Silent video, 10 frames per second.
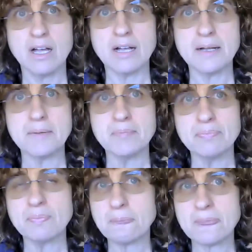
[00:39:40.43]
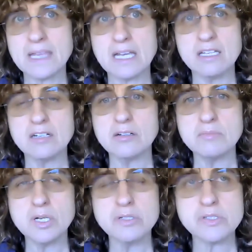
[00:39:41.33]
you know,
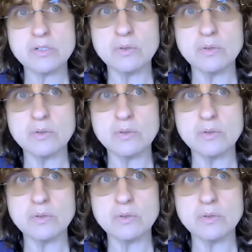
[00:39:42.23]
most